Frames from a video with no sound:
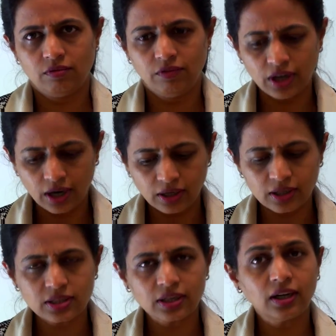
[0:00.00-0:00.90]
we
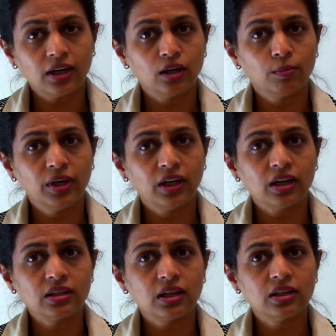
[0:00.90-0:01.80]
understand that the
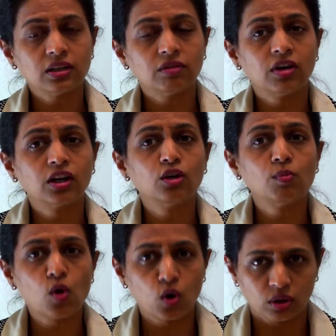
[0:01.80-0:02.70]
beta cells are
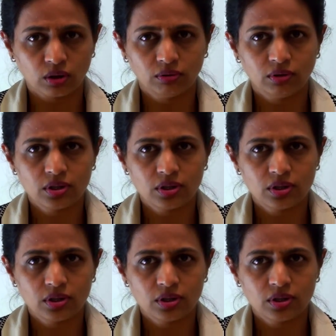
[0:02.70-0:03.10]
working more,